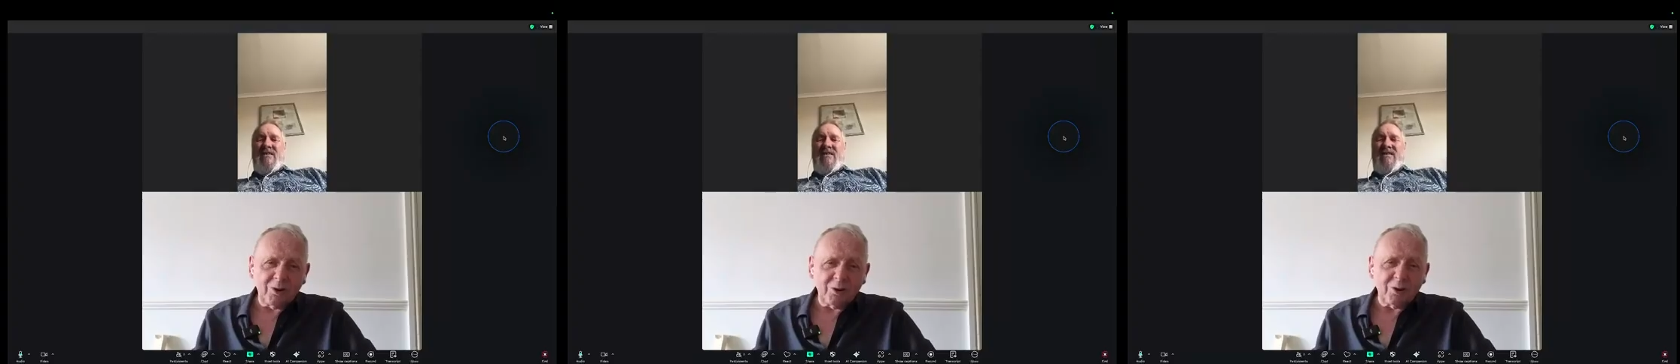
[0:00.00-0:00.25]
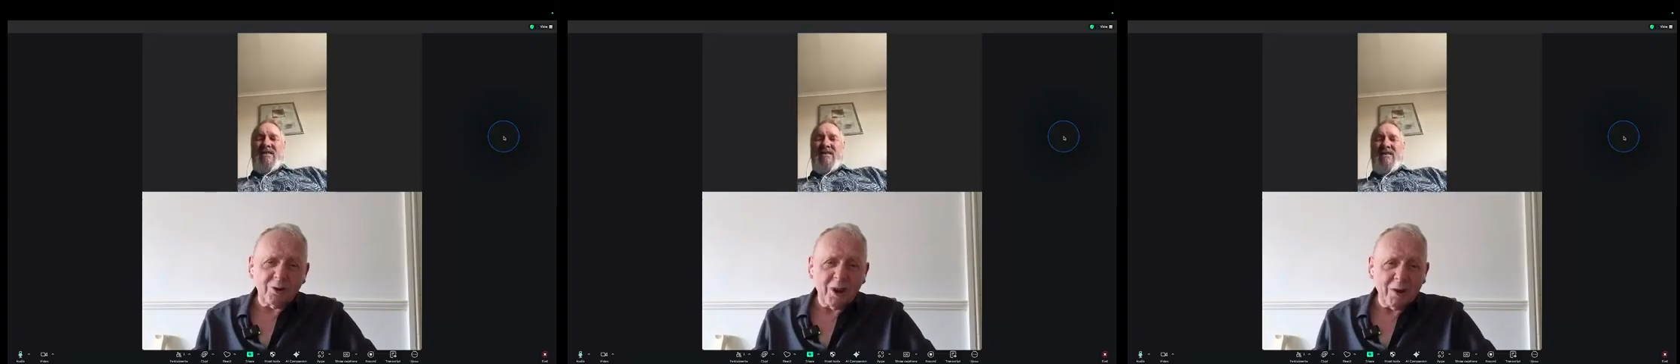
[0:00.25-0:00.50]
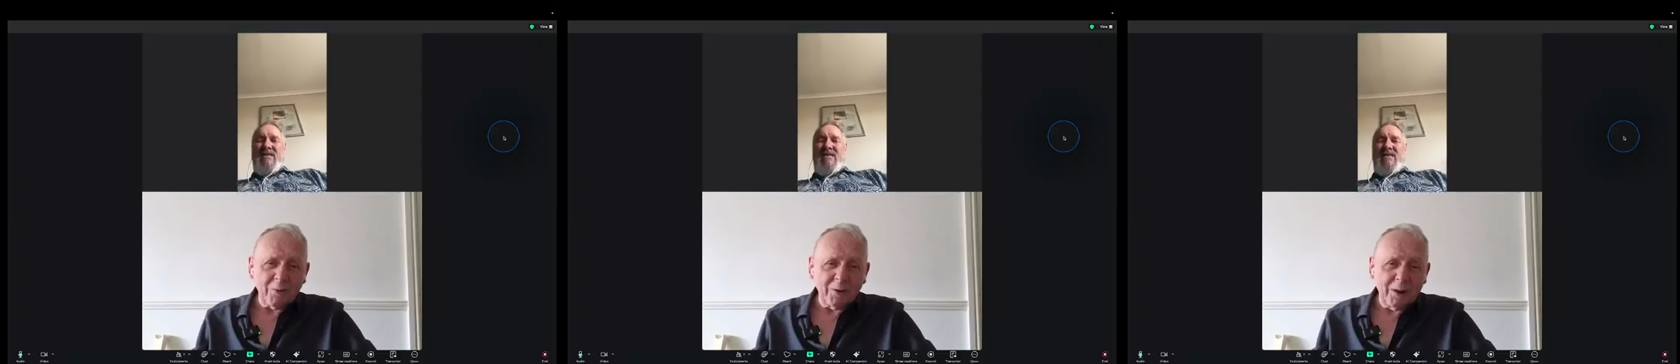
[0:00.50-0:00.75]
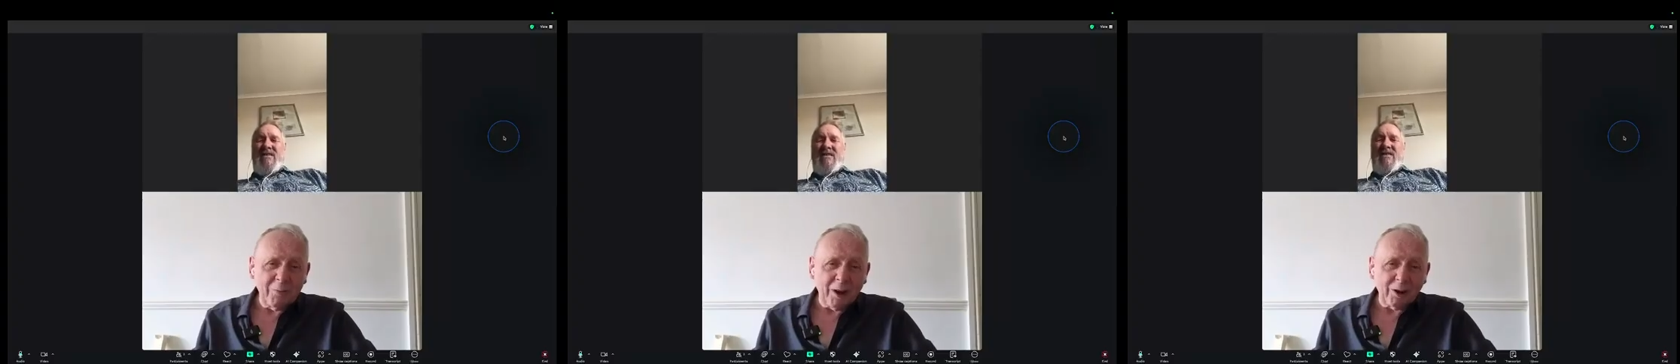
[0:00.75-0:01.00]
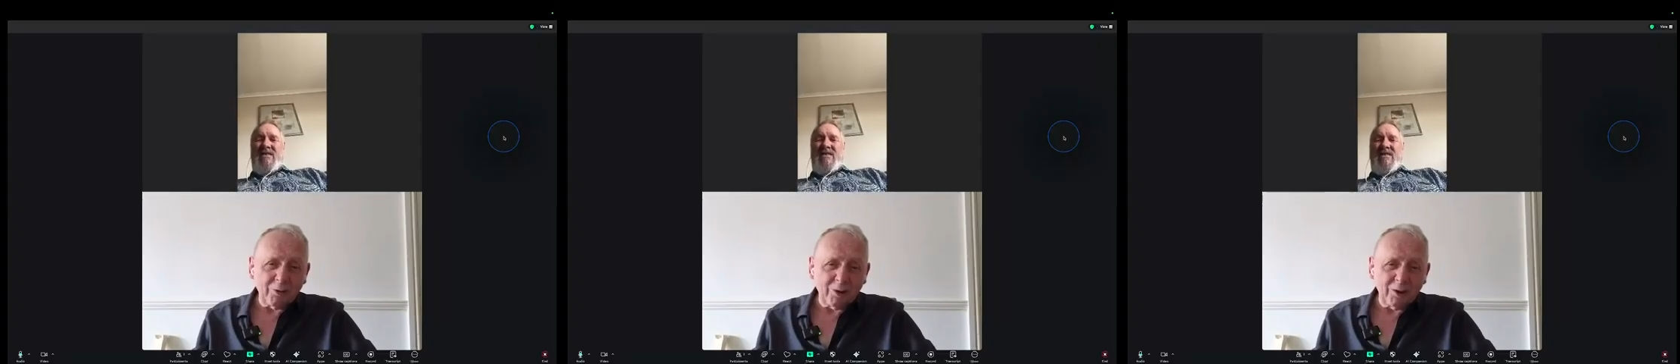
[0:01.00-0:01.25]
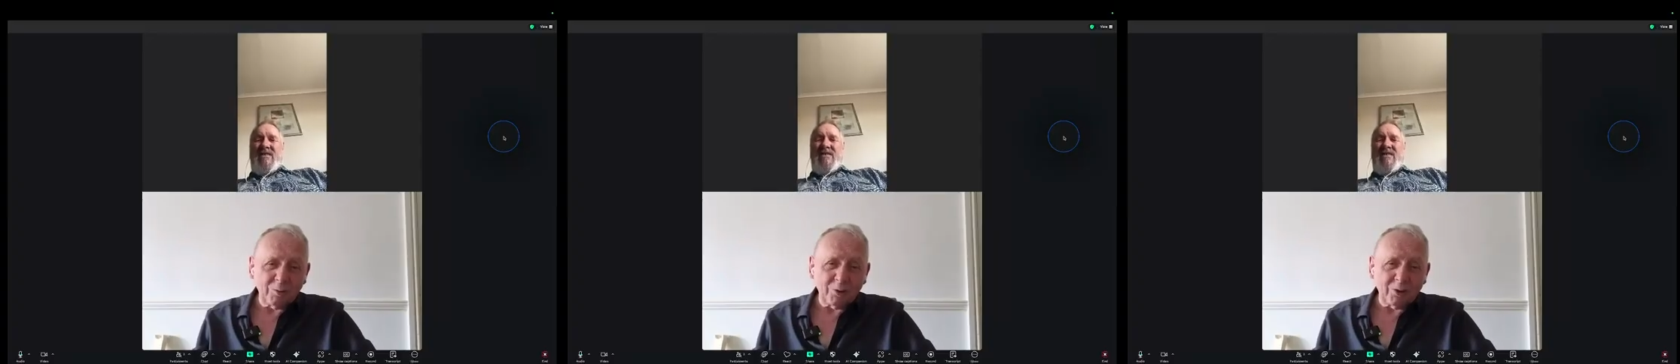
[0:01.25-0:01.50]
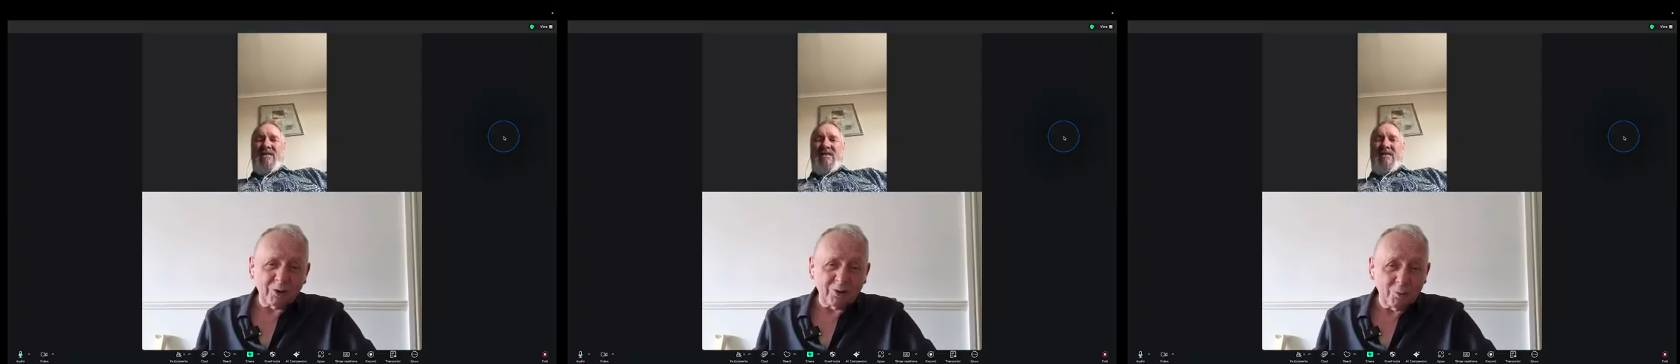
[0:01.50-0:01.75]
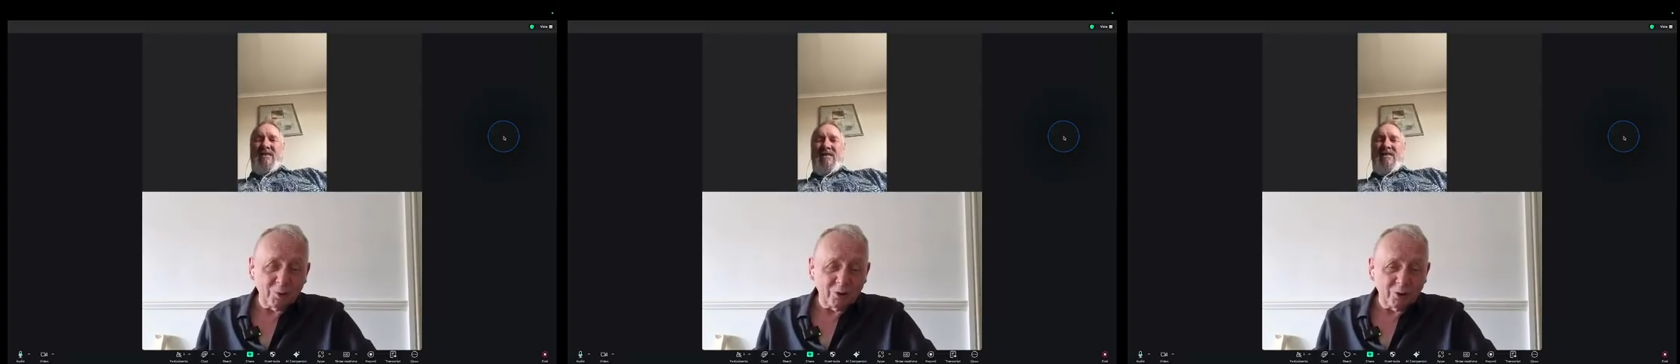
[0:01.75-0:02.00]
a name and email address, which
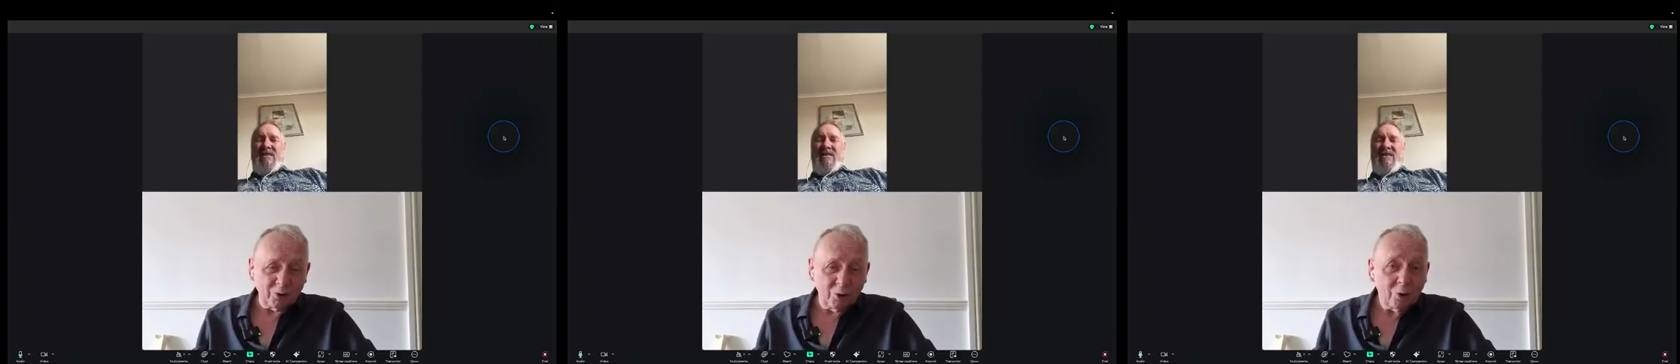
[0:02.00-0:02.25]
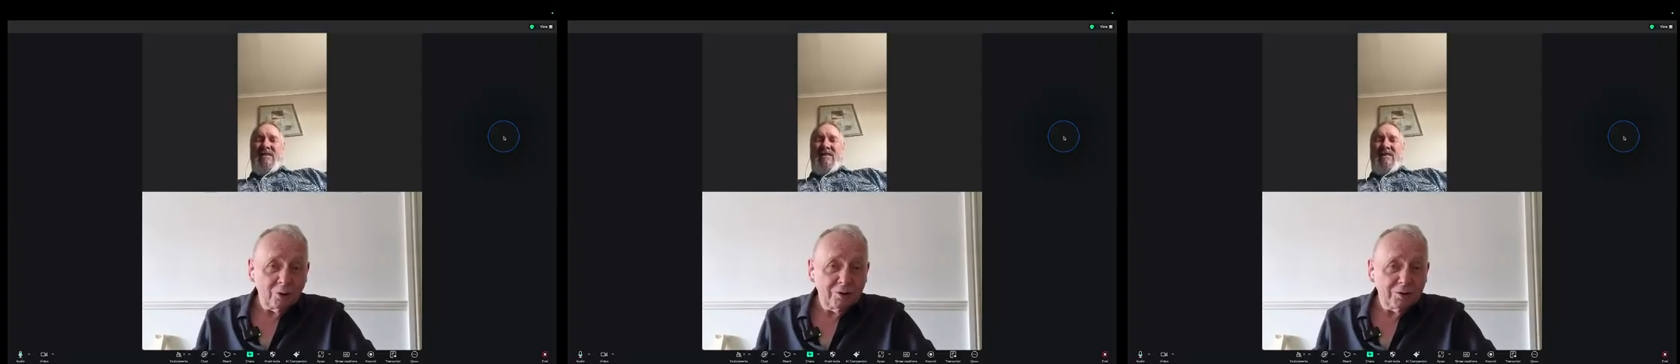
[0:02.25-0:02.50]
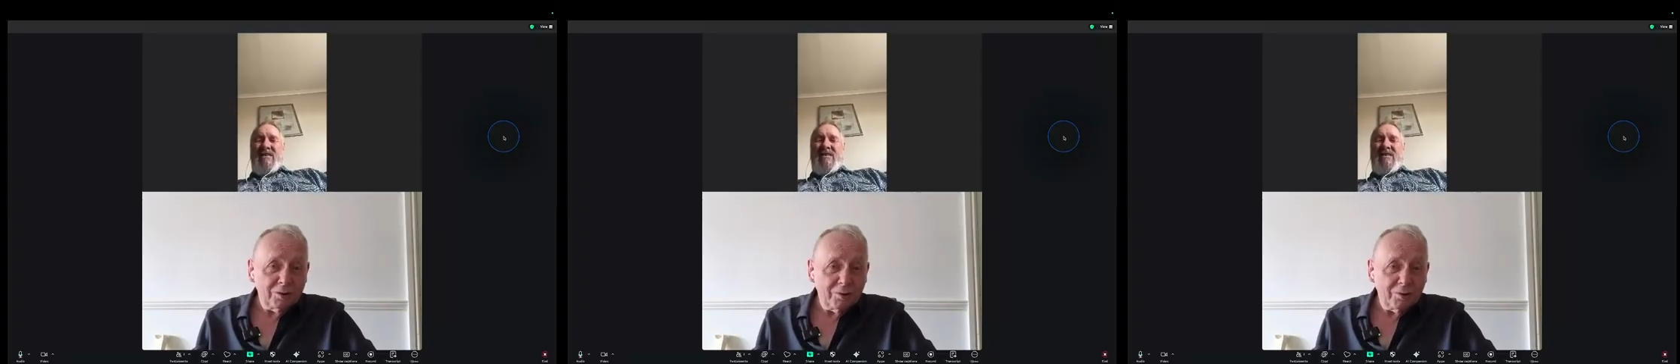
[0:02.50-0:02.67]
is good,